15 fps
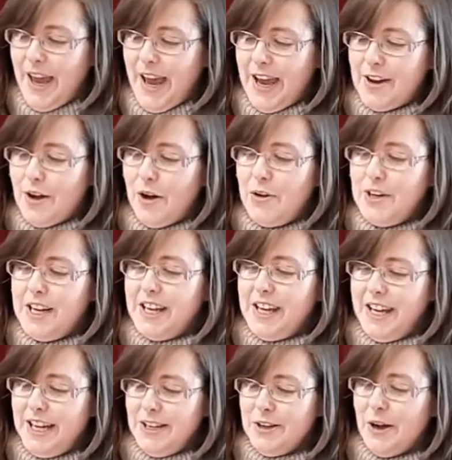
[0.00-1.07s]
and only
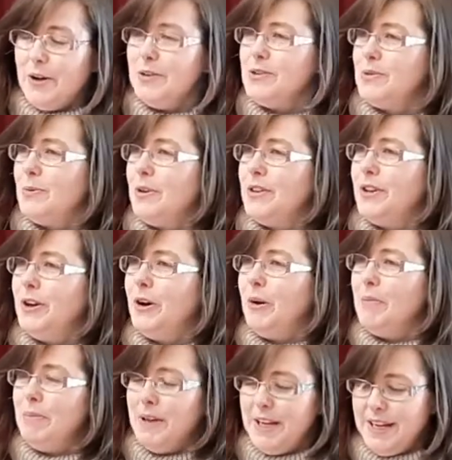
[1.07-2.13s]
he knows what the
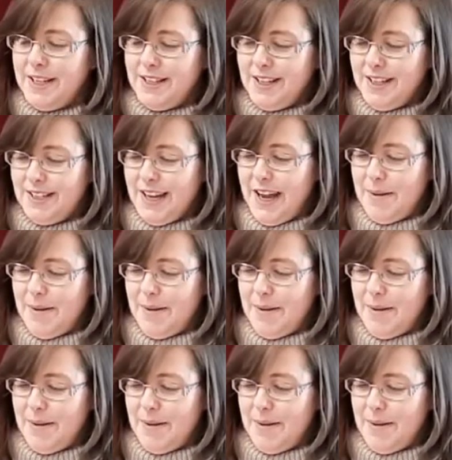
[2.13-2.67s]
completed